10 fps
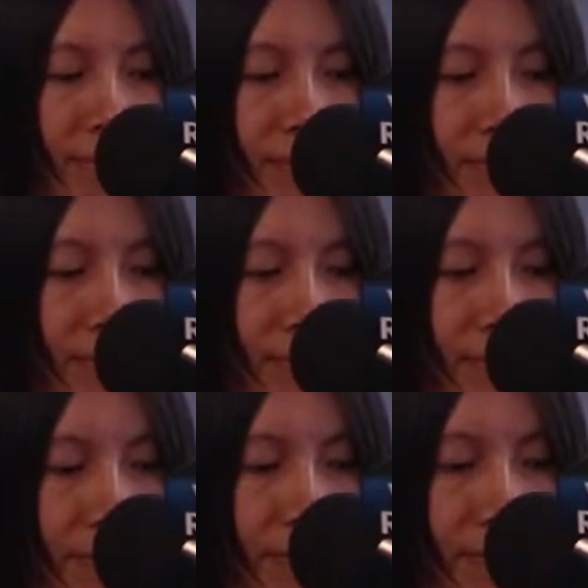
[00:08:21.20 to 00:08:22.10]

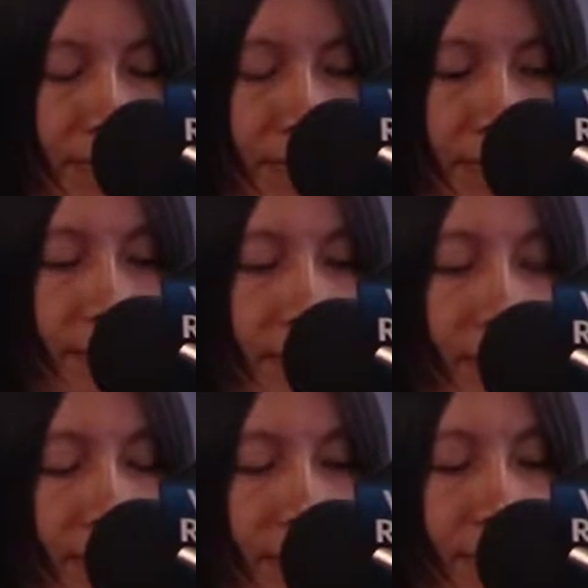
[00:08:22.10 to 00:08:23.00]

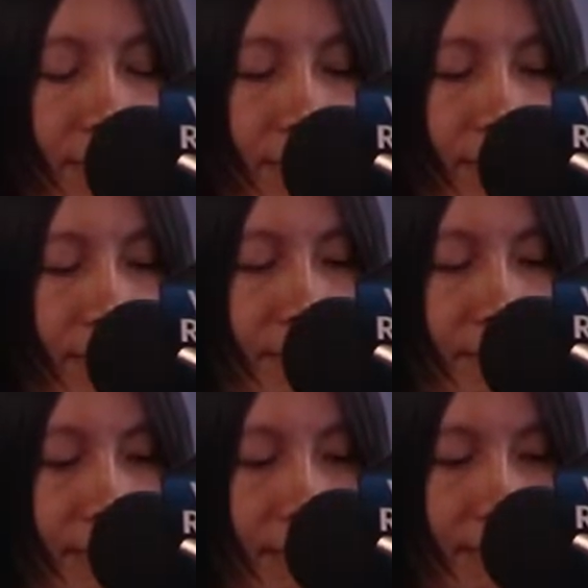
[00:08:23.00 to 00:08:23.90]

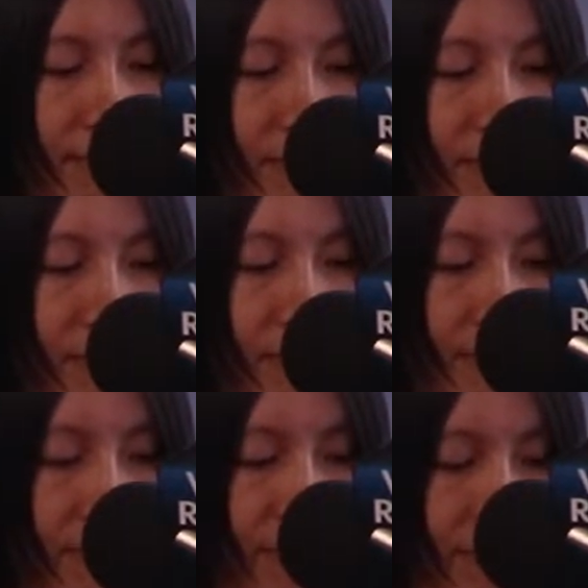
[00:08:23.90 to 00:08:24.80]

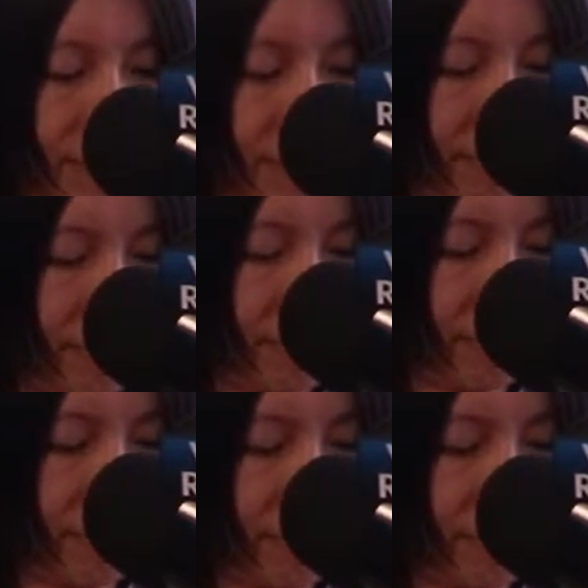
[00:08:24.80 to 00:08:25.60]
(not speaking)